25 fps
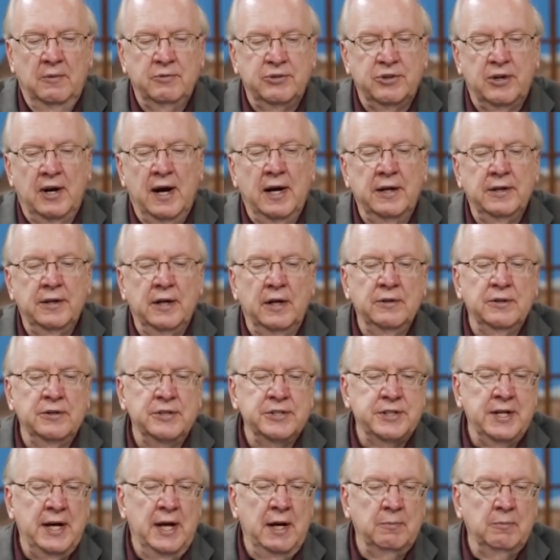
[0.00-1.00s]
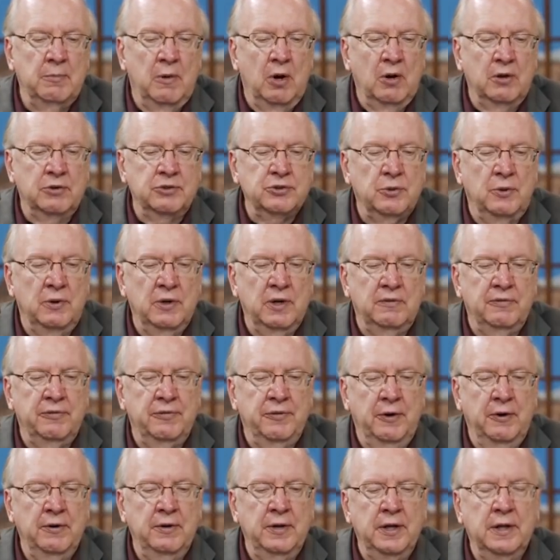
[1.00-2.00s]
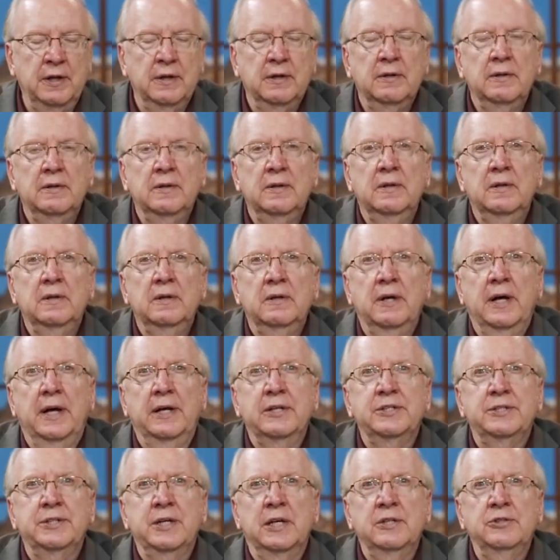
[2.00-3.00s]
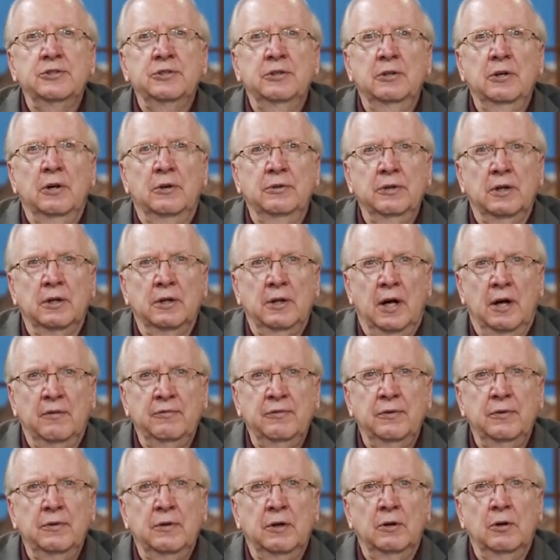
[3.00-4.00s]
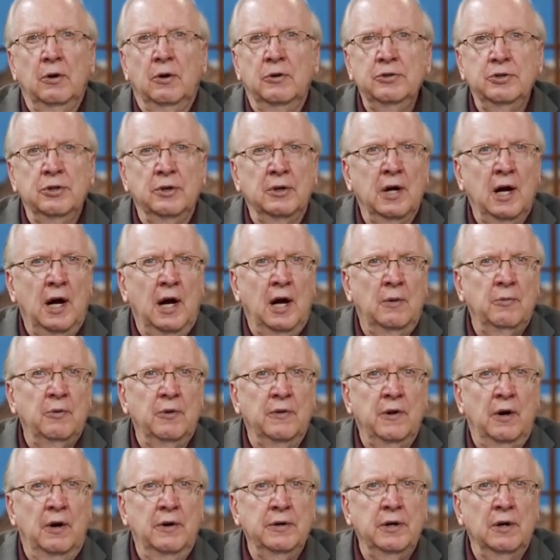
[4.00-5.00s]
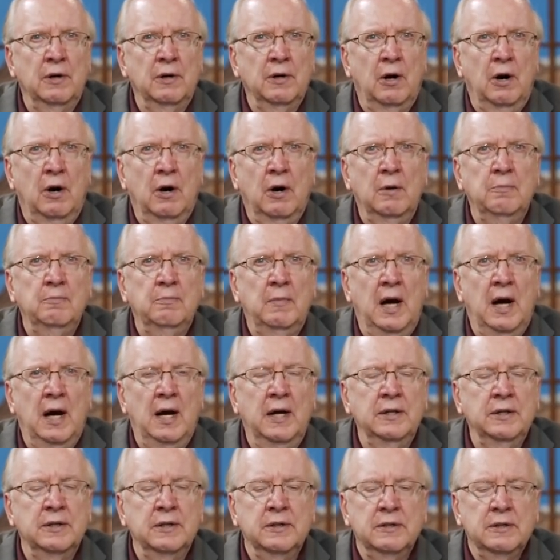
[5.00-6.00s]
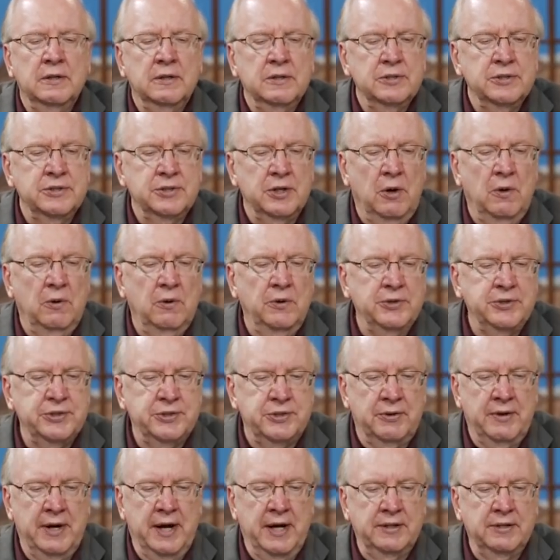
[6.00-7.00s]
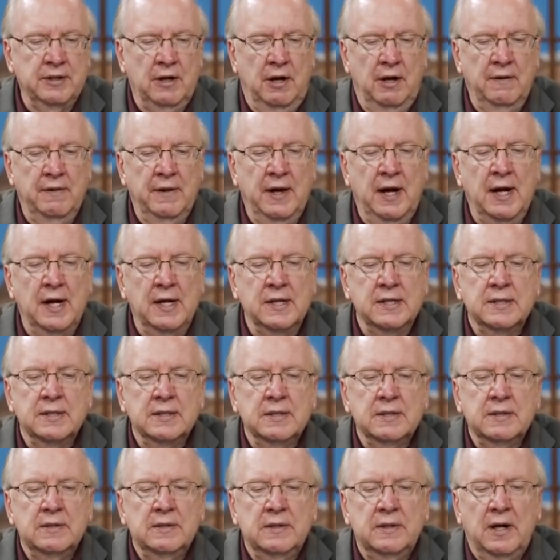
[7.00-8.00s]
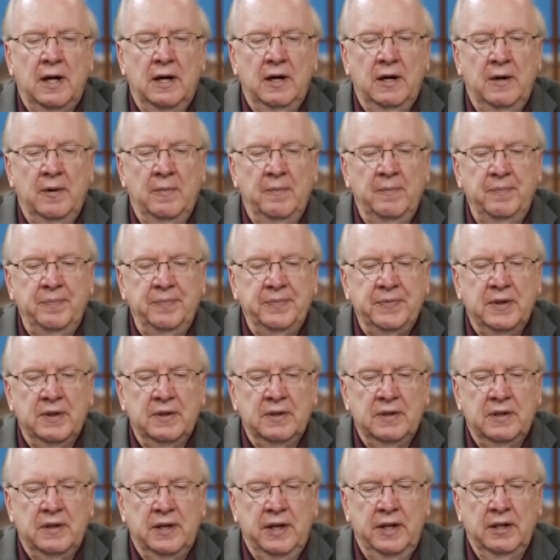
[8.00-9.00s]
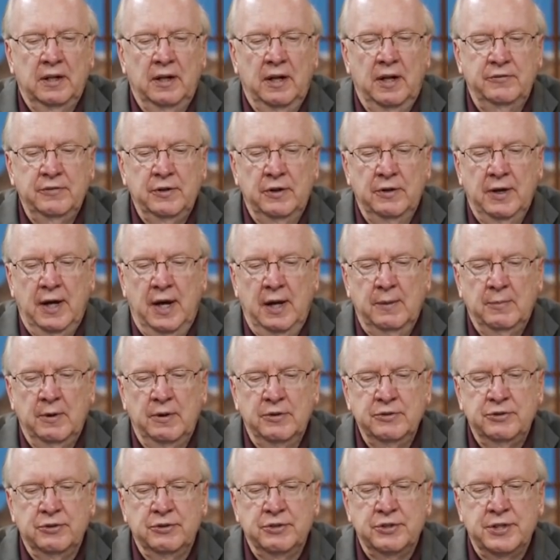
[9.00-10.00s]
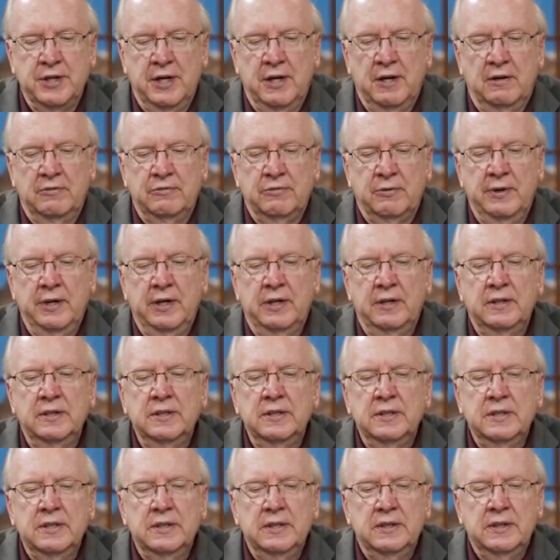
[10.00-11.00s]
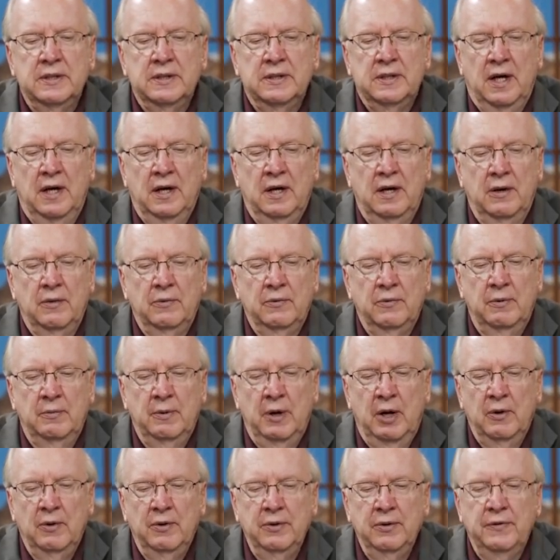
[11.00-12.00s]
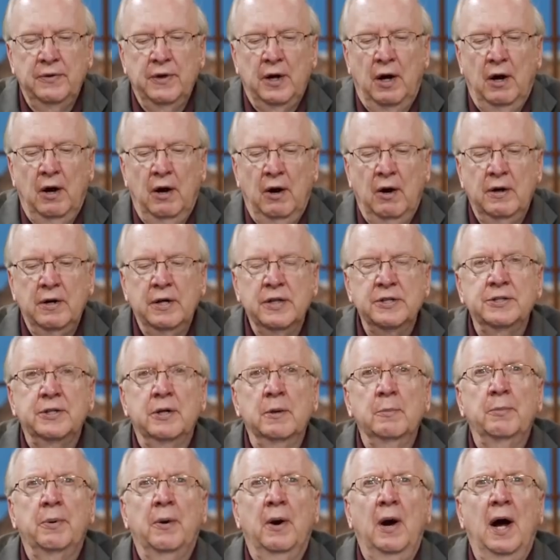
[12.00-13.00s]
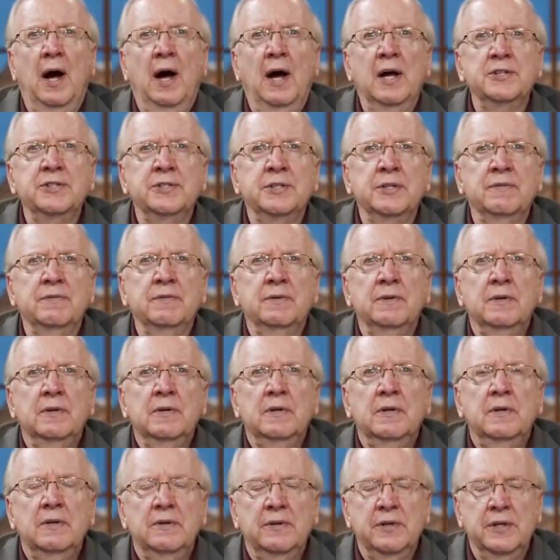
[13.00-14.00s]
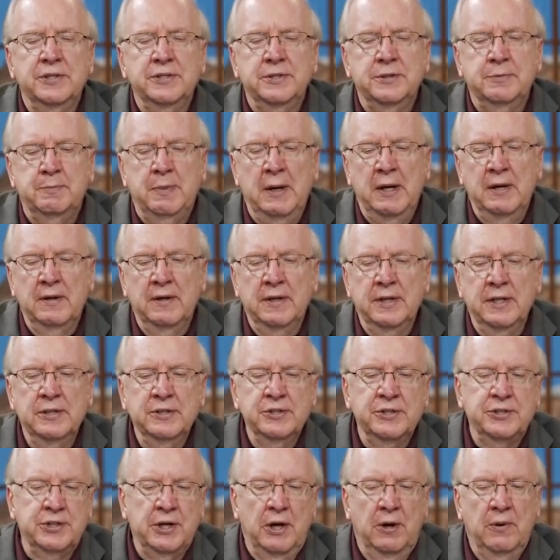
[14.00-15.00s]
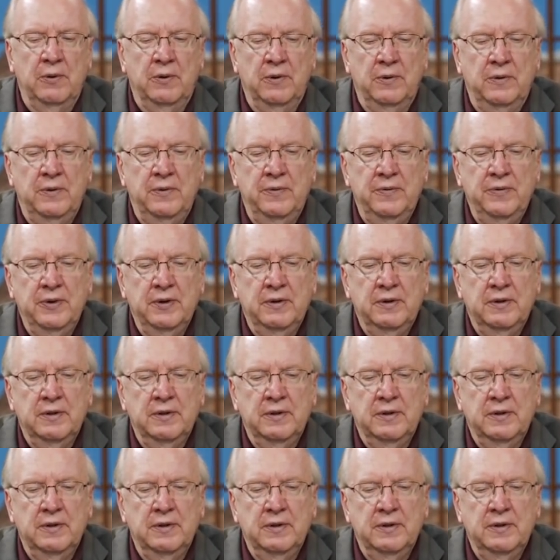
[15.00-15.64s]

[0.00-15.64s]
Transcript: I'm trying to understand Mark 12:30. That says, you know, you love the Lord your God with all your heart, mind, soul, strength, all that. And love your neighbor as yourself. Well, Ramon, the heart is comprised of the spirit and soul.